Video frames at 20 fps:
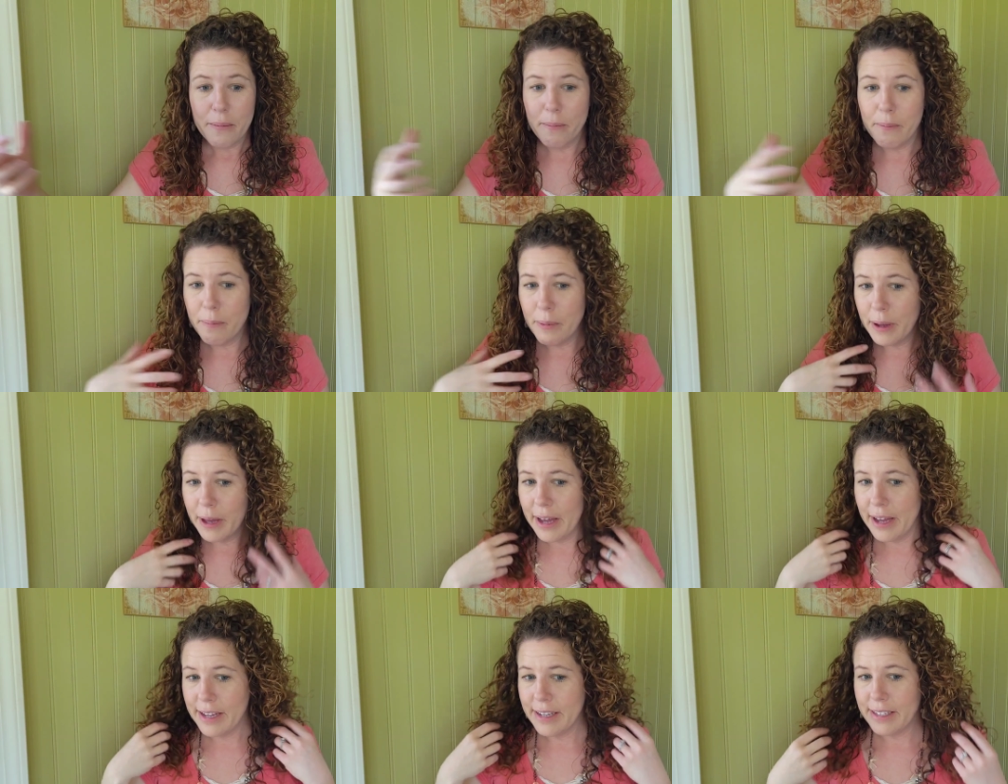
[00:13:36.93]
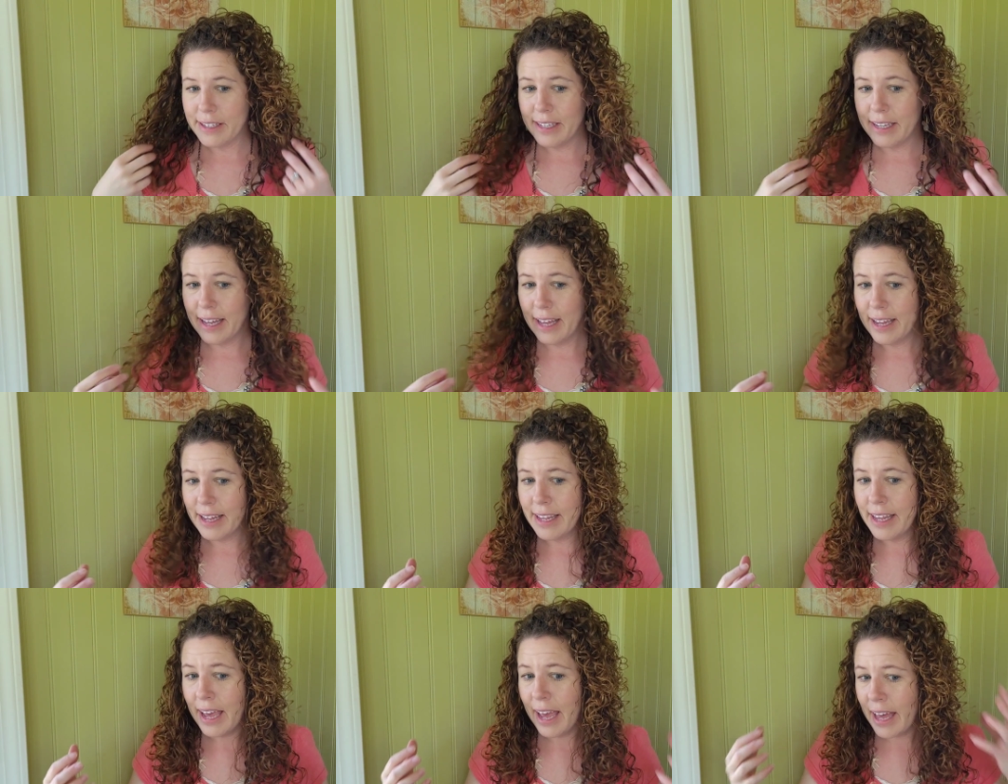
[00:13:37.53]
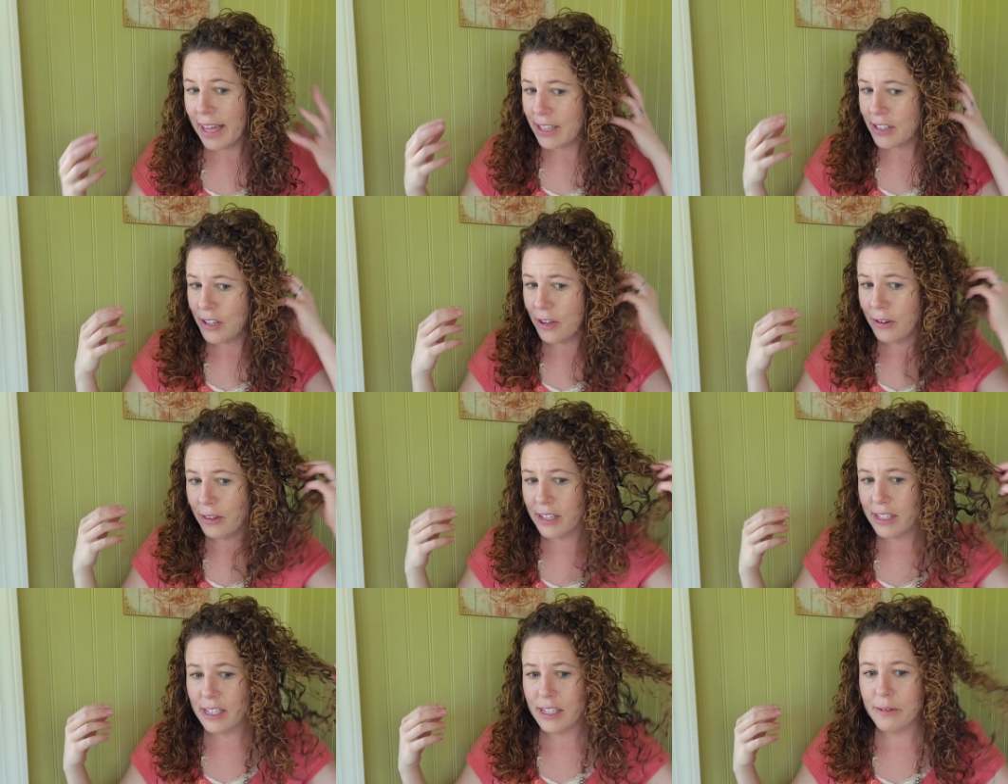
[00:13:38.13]
But yeah,
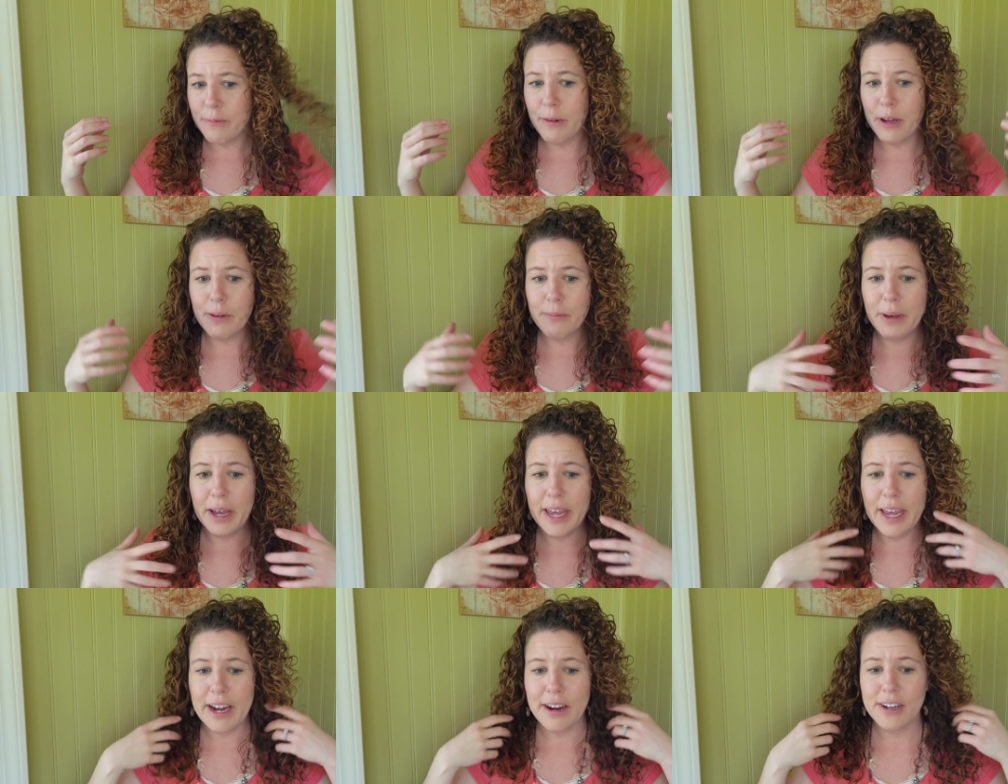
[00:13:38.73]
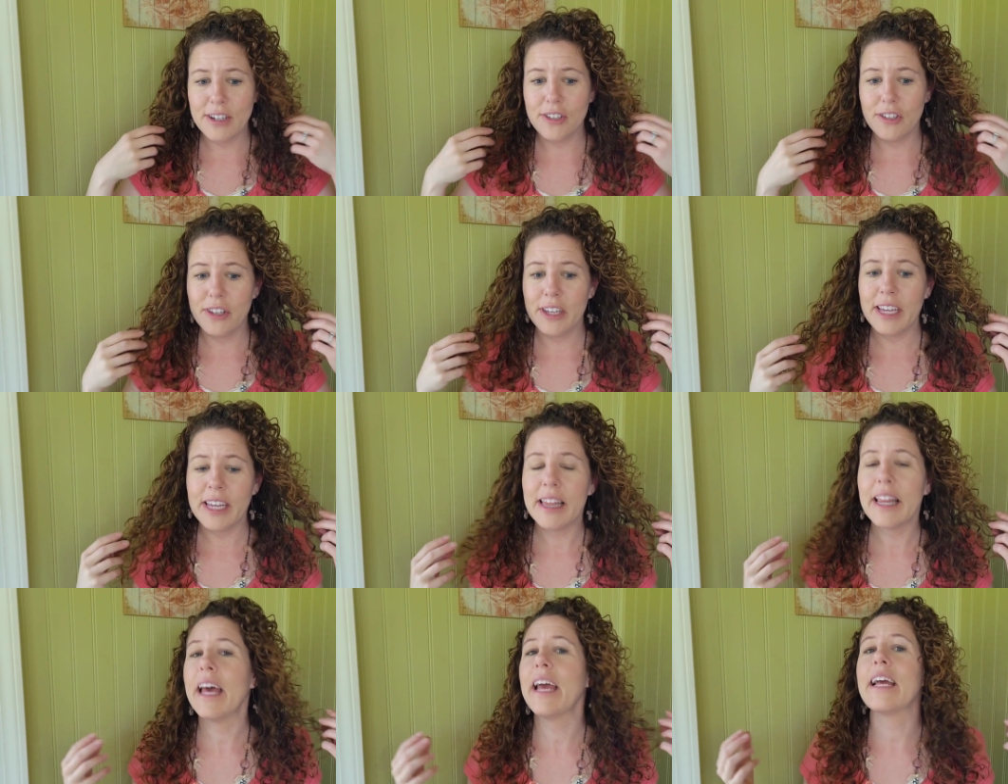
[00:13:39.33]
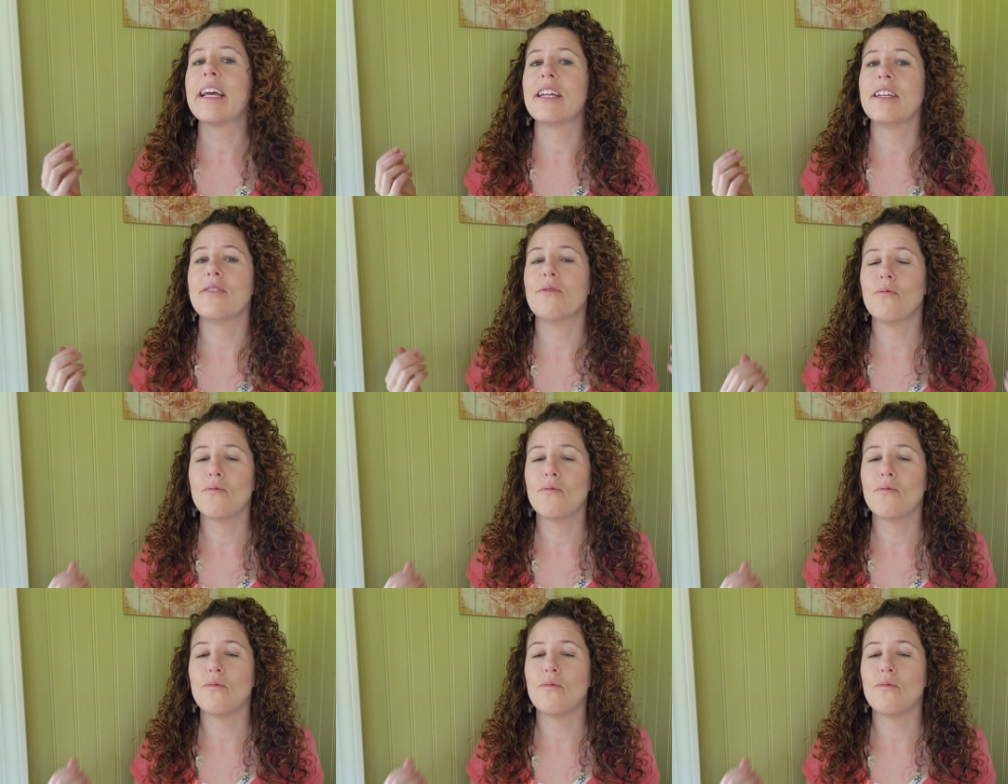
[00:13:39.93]
so this is what my hair is looking like